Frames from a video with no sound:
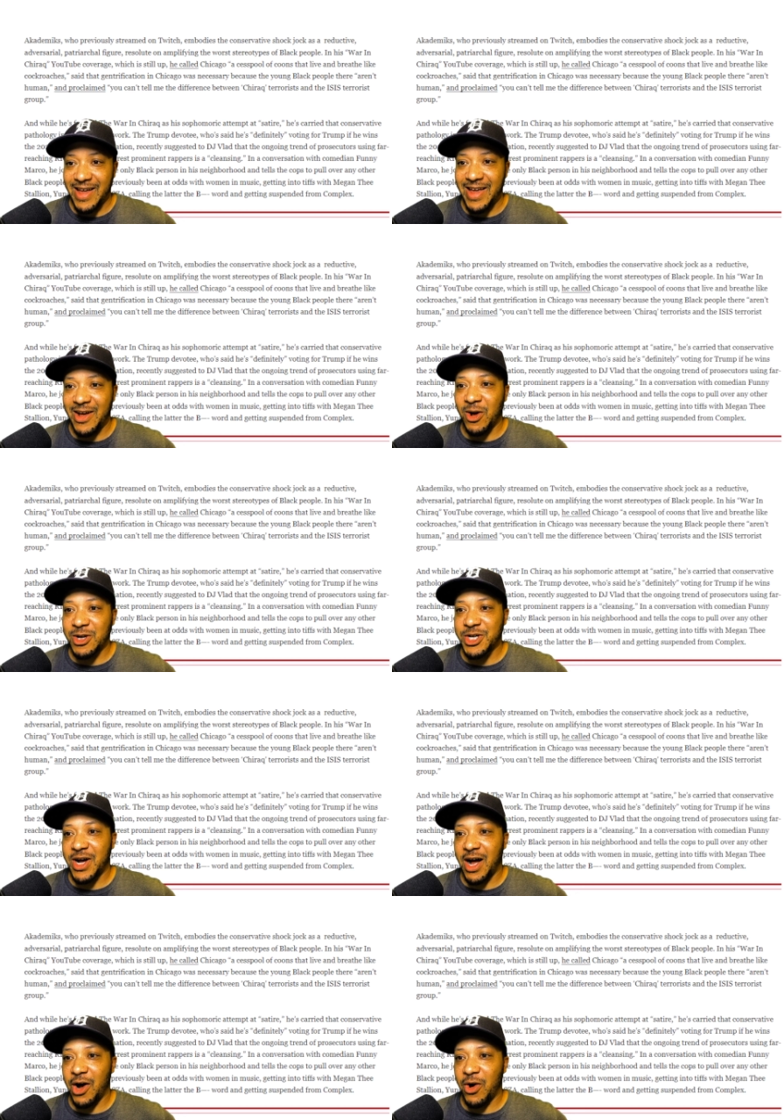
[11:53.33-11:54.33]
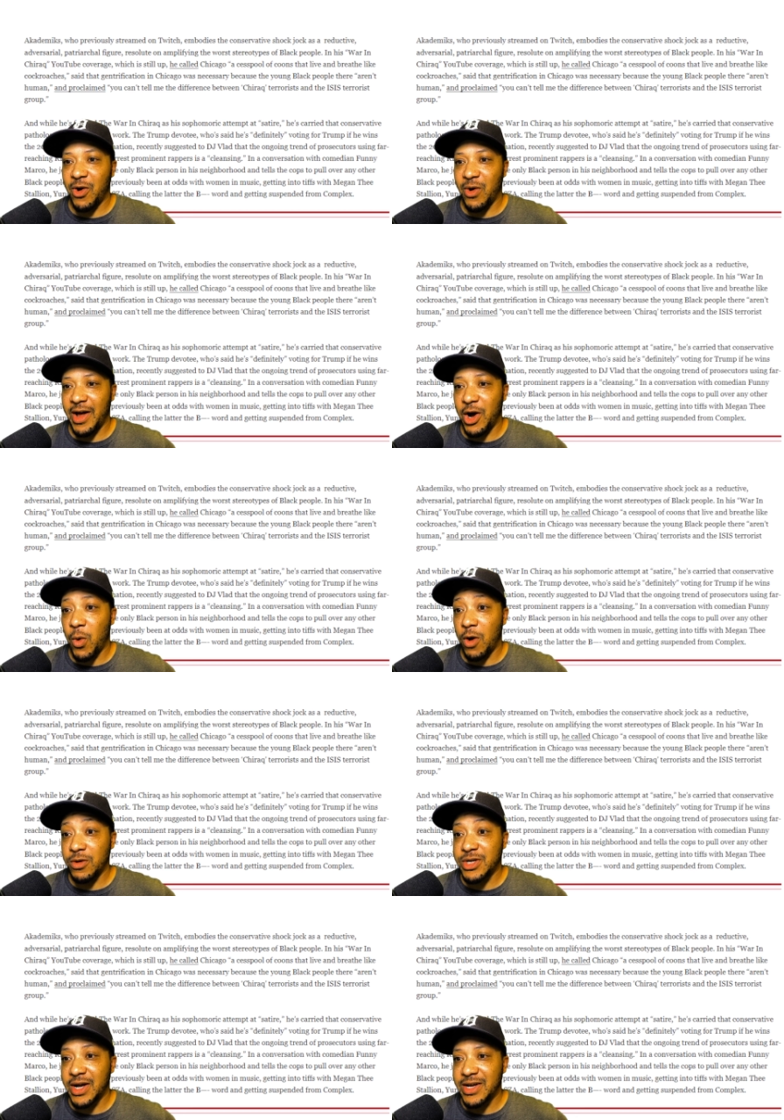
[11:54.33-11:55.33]
he called Chicago a
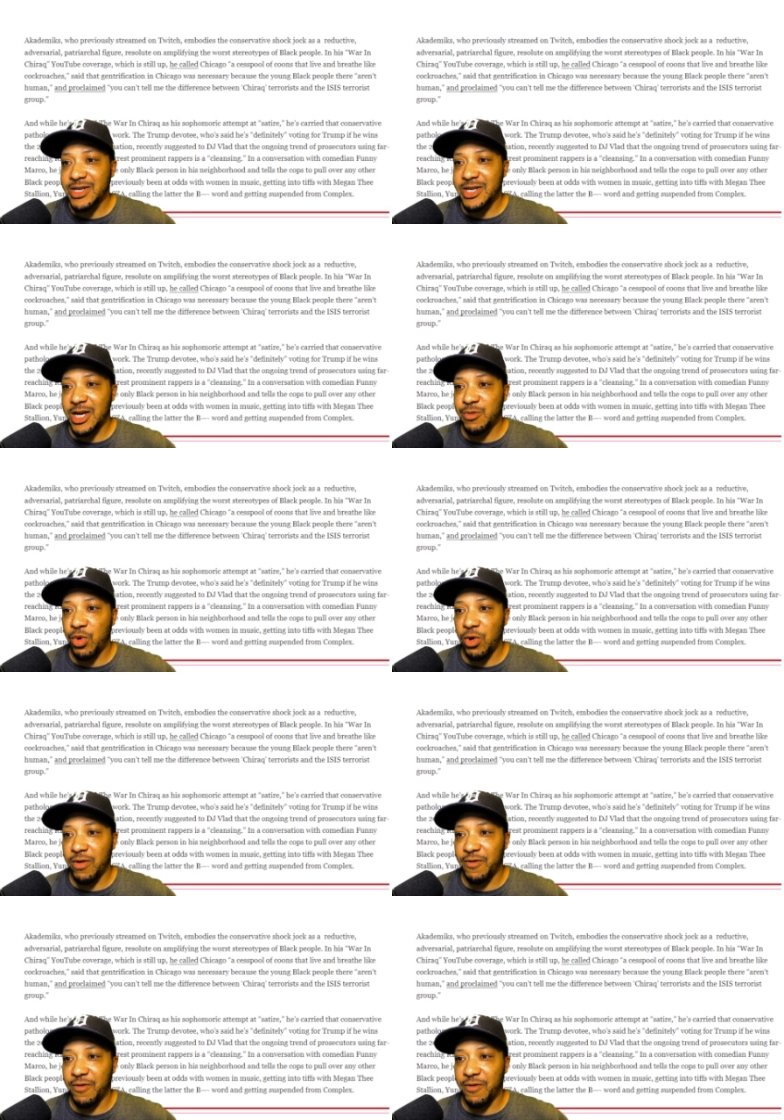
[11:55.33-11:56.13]
quote cesspool of